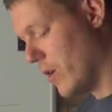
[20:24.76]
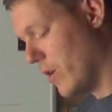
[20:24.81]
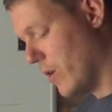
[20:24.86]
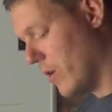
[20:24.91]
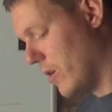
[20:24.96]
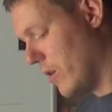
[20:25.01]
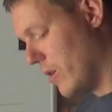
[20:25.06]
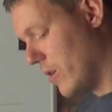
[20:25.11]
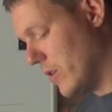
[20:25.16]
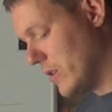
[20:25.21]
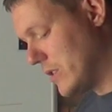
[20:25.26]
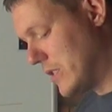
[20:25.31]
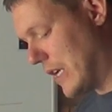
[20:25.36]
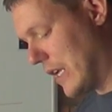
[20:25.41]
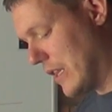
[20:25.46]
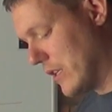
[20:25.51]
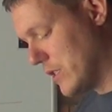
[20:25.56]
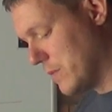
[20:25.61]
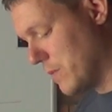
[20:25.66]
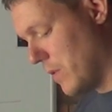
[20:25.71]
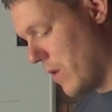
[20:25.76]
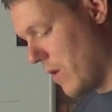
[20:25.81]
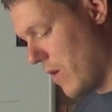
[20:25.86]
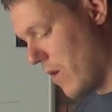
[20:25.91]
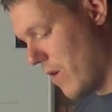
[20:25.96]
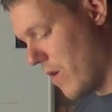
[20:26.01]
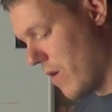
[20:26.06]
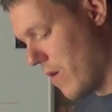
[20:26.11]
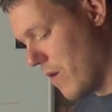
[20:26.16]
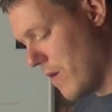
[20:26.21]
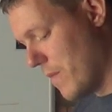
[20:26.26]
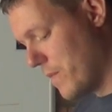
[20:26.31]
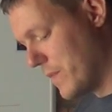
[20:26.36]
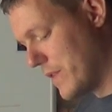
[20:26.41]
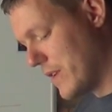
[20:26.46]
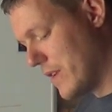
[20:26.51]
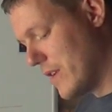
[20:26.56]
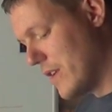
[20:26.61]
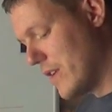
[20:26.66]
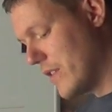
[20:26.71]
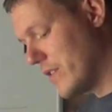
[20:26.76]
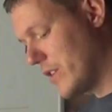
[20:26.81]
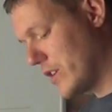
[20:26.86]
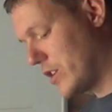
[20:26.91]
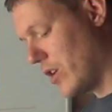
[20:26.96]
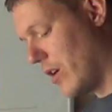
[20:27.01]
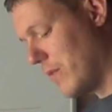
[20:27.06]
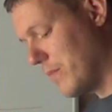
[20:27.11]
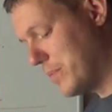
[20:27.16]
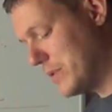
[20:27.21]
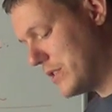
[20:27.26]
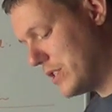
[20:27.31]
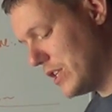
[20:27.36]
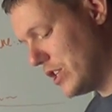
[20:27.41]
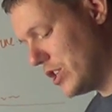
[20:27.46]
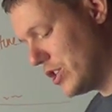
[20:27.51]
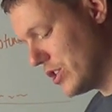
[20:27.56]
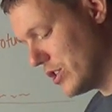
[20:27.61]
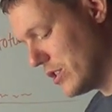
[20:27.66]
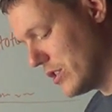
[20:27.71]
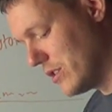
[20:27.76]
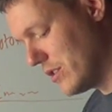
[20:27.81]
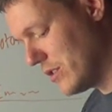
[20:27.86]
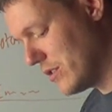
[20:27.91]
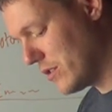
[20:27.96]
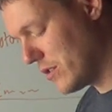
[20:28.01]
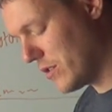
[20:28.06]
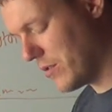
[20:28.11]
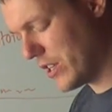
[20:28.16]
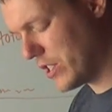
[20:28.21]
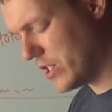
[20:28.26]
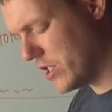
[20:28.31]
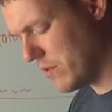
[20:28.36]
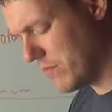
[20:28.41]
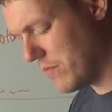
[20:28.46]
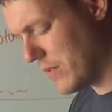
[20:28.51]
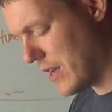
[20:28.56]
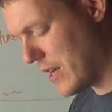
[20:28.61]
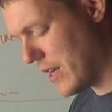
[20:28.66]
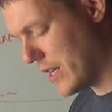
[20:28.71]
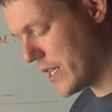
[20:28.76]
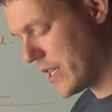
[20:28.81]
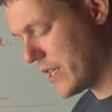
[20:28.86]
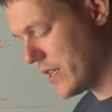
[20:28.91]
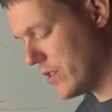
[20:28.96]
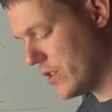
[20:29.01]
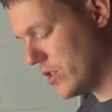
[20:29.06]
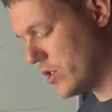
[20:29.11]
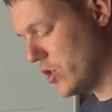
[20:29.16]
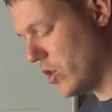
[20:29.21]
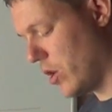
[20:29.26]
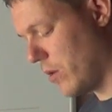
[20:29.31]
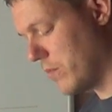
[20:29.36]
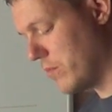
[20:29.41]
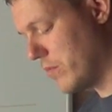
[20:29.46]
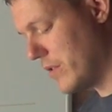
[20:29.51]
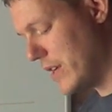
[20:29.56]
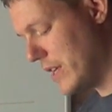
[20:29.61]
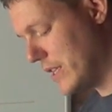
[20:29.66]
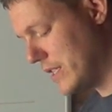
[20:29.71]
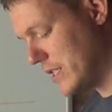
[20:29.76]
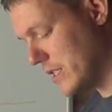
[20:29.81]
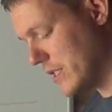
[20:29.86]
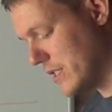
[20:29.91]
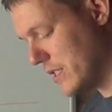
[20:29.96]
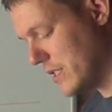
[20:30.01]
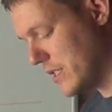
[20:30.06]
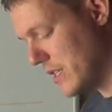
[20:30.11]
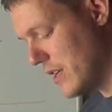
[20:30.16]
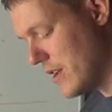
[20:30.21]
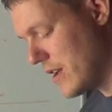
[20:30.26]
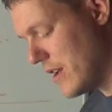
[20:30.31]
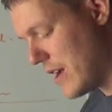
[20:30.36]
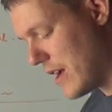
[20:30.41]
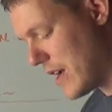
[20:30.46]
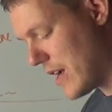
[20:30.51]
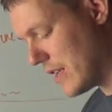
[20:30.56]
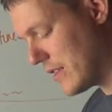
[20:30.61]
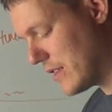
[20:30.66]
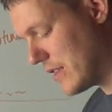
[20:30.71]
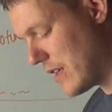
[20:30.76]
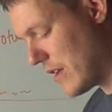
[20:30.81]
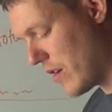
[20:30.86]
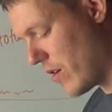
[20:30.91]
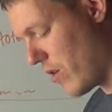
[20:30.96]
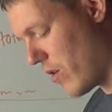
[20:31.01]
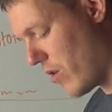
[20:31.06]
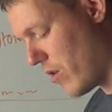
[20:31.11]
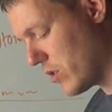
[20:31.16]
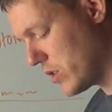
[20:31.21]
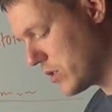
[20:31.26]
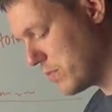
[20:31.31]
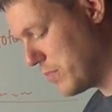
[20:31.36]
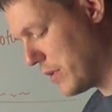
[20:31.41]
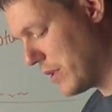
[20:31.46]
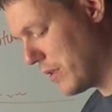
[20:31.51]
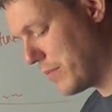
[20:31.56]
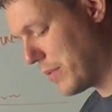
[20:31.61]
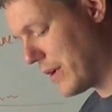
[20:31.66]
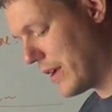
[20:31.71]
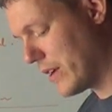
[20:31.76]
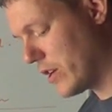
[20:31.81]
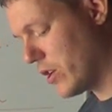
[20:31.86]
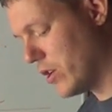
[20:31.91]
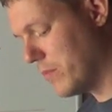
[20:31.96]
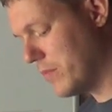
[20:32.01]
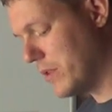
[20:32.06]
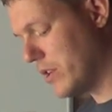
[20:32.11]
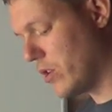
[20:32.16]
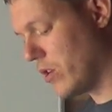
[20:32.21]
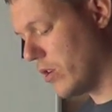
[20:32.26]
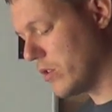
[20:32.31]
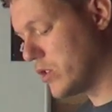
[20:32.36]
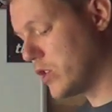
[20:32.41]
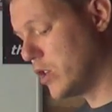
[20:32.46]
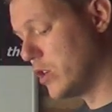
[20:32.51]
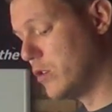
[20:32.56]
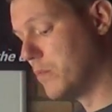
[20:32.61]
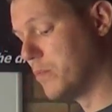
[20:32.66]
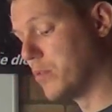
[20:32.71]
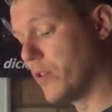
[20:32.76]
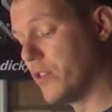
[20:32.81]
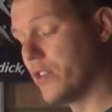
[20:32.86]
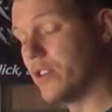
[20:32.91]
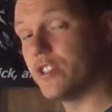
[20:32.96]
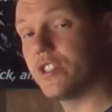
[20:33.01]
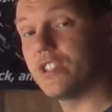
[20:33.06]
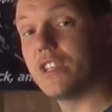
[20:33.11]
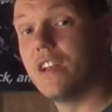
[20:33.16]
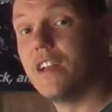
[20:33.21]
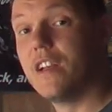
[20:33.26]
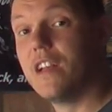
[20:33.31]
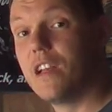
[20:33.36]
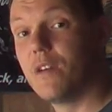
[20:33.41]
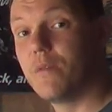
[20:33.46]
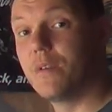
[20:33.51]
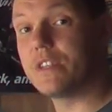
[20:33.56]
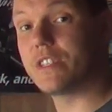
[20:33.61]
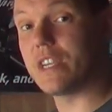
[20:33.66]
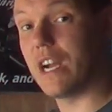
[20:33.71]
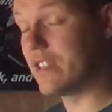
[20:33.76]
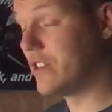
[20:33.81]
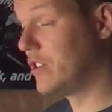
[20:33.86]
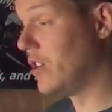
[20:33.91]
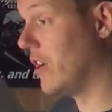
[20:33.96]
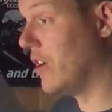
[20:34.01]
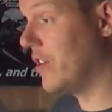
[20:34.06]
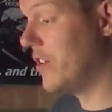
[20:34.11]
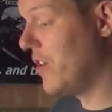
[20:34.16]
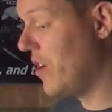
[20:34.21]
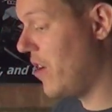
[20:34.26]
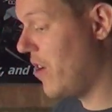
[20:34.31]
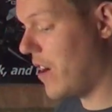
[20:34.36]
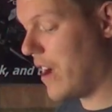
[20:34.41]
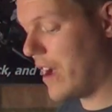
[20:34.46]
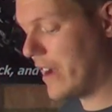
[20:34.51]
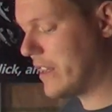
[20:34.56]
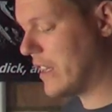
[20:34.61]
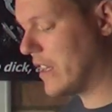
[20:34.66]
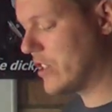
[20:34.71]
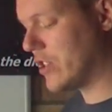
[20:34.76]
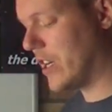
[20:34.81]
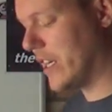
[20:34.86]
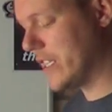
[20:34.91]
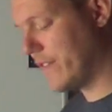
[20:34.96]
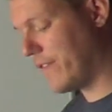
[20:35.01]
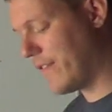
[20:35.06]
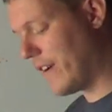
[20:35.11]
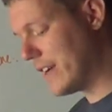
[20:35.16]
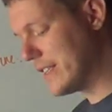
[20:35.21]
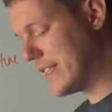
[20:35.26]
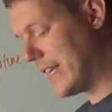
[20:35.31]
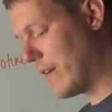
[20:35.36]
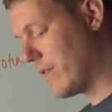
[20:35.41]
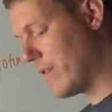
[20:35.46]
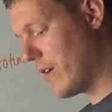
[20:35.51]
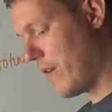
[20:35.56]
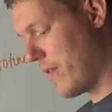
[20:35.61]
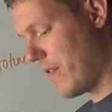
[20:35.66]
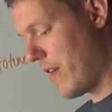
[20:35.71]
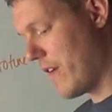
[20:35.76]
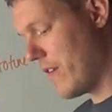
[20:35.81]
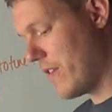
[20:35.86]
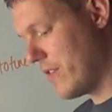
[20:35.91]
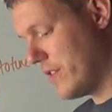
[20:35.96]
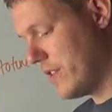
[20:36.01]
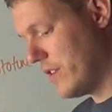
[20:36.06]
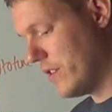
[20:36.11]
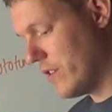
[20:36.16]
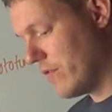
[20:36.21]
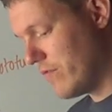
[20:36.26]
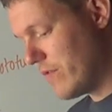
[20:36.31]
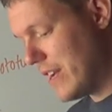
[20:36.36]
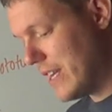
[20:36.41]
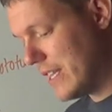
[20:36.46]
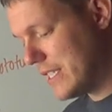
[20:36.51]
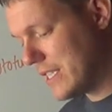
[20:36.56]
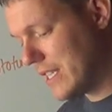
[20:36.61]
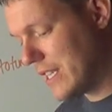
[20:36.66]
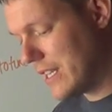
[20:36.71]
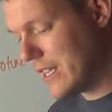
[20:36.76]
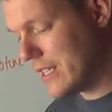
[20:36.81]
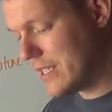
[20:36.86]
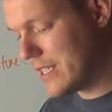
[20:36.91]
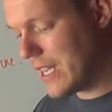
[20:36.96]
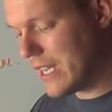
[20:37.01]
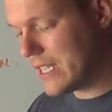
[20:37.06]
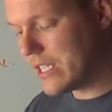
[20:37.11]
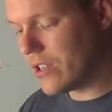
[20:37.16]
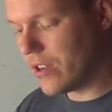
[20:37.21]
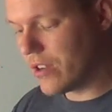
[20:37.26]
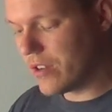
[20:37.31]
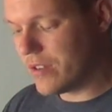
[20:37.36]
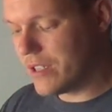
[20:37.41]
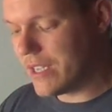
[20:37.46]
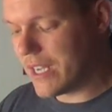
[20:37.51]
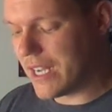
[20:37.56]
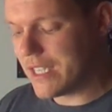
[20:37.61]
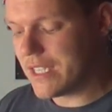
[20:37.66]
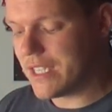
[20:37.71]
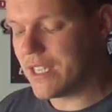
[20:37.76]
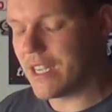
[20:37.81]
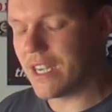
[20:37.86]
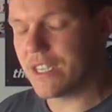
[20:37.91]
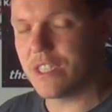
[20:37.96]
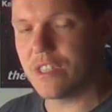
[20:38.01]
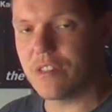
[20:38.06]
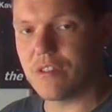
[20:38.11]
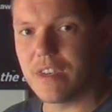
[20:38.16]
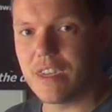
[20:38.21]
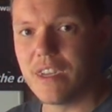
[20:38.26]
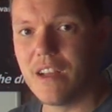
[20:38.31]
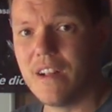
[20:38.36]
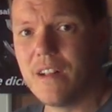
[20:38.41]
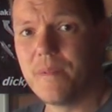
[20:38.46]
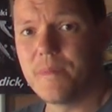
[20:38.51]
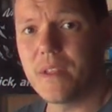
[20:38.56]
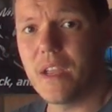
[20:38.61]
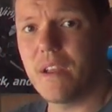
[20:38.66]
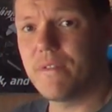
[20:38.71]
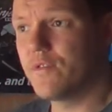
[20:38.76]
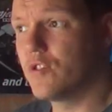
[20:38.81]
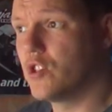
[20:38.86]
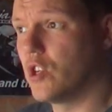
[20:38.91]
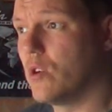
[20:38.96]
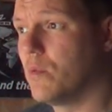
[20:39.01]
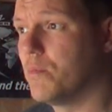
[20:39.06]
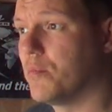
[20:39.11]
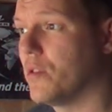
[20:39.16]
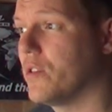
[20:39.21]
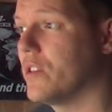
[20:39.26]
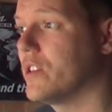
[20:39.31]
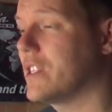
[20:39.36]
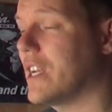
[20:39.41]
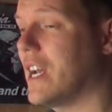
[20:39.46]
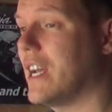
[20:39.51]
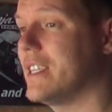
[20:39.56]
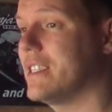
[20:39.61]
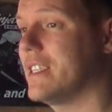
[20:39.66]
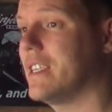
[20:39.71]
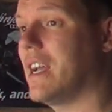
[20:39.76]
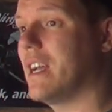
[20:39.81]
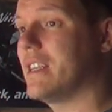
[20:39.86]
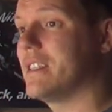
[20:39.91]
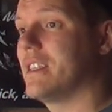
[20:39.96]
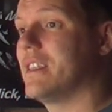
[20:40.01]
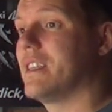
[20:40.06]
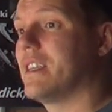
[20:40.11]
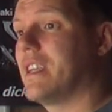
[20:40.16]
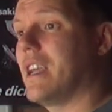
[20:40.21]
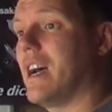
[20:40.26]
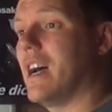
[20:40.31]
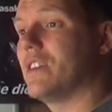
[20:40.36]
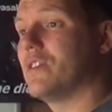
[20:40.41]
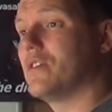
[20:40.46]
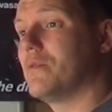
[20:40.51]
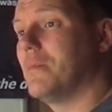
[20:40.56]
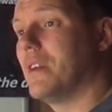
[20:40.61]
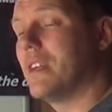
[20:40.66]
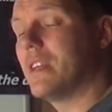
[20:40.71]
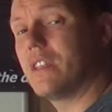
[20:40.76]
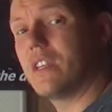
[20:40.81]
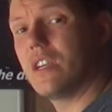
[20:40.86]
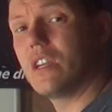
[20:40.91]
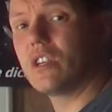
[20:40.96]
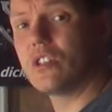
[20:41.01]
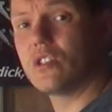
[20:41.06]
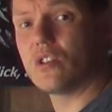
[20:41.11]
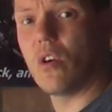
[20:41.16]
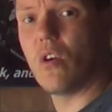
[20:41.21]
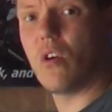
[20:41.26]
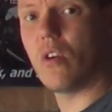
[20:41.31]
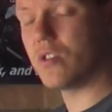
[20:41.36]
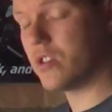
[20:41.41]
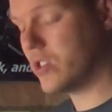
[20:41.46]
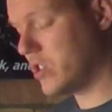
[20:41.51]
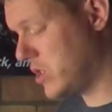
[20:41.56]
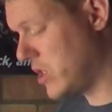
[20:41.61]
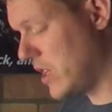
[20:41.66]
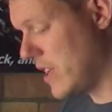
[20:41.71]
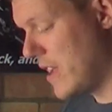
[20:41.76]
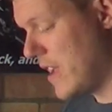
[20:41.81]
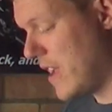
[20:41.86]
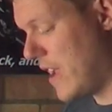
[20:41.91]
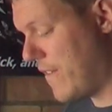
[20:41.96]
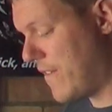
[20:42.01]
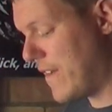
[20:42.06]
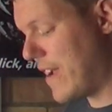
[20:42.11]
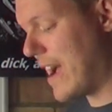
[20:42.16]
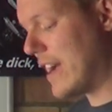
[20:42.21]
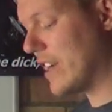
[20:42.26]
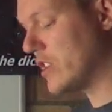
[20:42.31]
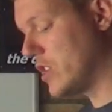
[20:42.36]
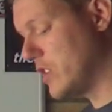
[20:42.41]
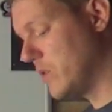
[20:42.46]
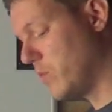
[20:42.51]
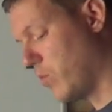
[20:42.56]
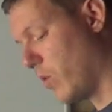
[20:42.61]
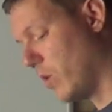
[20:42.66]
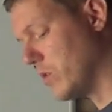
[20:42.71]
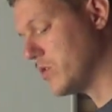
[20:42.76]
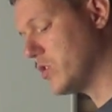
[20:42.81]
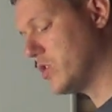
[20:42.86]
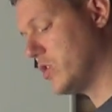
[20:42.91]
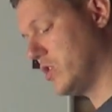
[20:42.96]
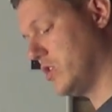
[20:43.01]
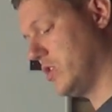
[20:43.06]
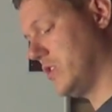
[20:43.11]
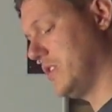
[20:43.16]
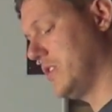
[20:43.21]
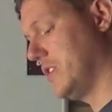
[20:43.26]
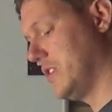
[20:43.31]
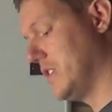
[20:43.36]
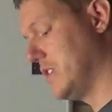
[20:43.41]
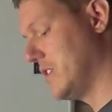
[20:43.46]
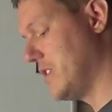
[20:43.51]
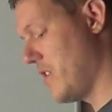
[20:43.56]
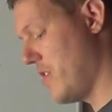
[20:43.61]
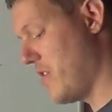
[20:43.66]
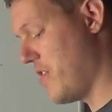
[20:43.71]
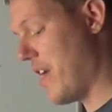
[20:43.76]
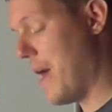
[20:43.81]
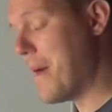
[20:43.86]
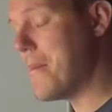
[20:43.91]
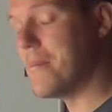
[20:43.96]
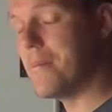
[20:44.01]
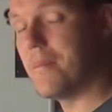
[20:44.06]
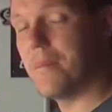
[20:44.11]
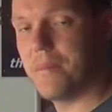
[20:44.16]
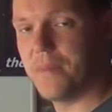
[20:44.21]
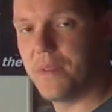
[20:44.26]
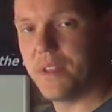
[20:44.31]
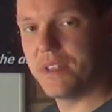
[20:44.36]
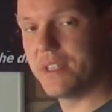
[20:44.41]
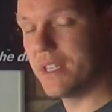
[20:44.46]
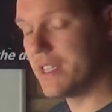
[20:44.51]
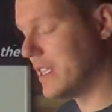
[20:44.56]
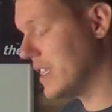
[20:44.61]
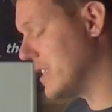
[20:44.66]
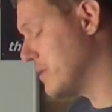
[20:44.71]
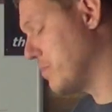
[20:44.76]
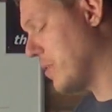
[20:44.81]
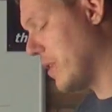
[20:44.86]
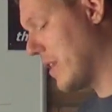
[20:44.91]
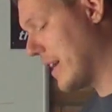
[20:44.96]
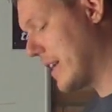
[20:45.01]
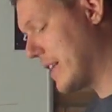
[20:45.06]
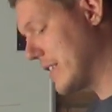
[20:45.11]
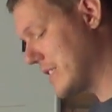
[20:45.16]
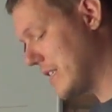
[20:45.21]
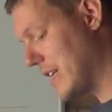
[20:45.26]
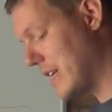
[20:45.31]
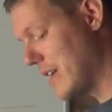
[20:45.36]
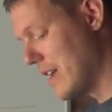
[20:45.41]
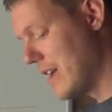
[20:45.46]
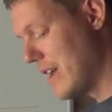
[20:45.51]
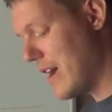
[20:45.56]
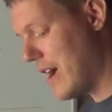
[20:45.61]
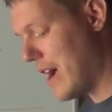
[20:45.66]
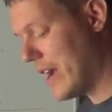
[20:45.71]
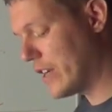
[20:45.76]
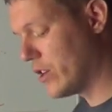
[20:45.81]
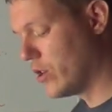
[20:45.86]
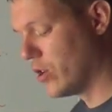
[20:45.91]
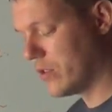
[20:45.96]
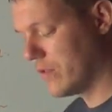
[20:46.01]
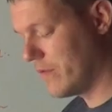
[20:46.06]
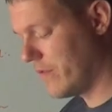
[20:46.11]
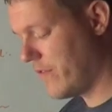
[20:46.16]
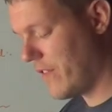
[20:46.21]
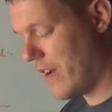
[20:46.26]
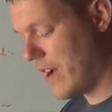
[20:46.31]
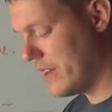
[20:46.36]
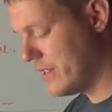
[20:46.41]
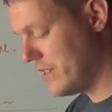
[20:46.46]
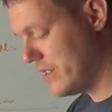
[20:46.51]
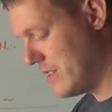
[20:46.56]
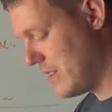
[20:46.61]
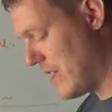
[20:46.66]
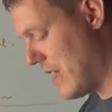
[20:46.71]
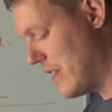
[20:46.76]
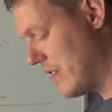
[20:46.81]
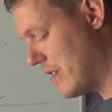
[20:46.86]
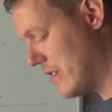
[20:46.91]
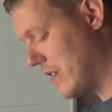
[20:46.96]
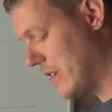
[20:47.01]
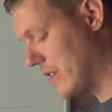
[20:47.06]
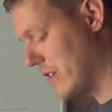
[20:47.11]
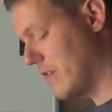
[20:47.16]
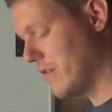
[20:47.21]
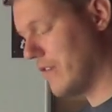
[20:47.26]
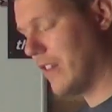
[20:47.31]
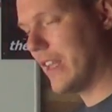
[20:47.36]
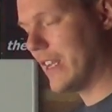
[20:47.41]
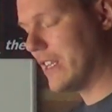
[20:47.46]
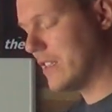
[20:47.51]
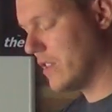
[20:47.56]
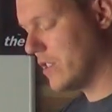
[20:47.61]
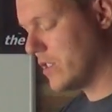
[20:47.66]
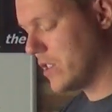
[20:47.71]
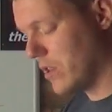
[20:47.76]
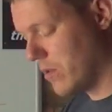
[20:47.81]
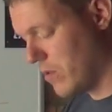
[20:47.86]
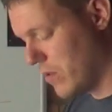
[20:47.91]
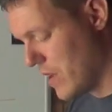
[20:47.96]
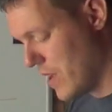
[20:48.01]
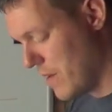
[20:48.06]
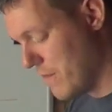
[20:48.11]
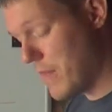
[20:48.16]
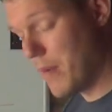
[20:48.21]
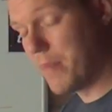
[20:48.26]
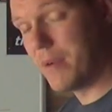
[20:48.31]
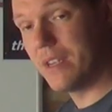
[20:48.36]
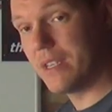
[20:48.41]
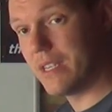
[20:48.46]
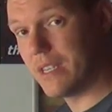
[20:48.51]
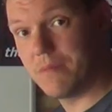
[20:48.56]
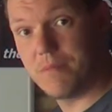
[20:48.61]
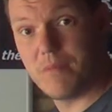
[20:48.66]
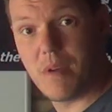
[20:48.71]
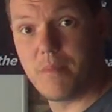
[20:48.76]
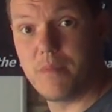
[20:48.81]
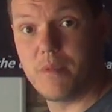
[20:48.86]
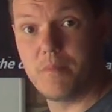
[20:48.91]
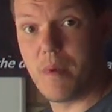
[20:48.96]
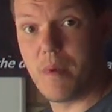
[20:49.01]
Tell us more. The competition, question mark, the top racers had their Hawks built by a company called Two Brothers, which I don't know. I, I tried to find out, uh, uh, you know, racing at Daytona in 1993, if two brothers, as, it, as in the guys who make the exhausts, if it actually was them that did this. But like I say, I couldn't find anything that linked the two. Maybe it did. Maybe,